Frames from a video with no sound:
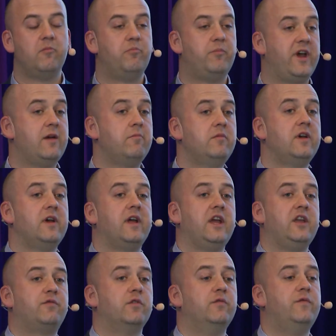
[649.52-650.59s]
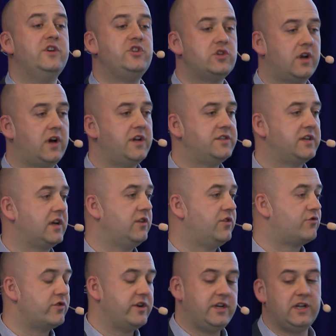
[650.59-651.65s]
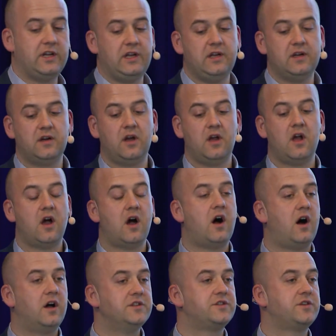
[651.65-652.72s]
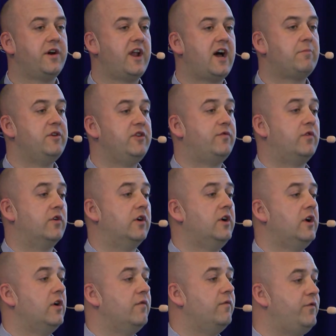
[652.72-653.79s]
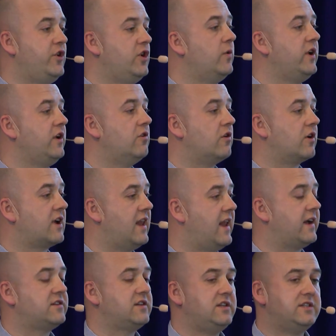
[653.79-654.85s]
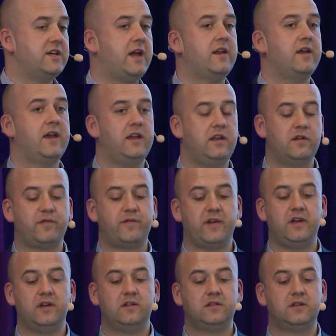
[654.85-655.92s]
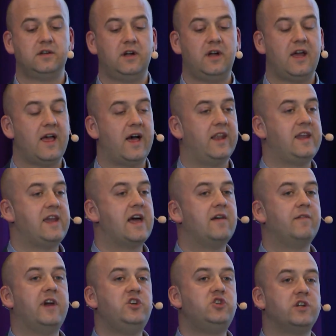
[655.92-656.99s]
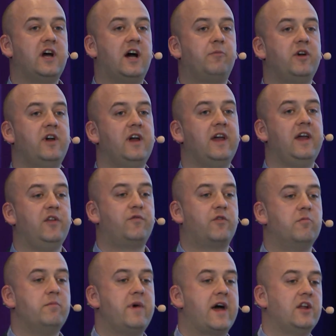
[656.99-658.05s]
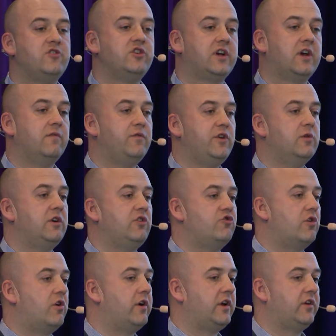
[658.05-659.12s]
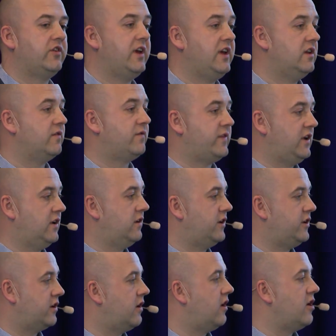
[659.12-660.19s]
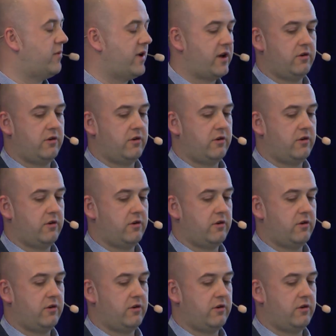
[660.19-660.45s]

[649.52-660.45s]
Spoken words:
BIM is for visualizing in 3D. On-site app is for viewing or collecting data in the field. And the Elevation app is for managing and viewing drawings in the field on your iPad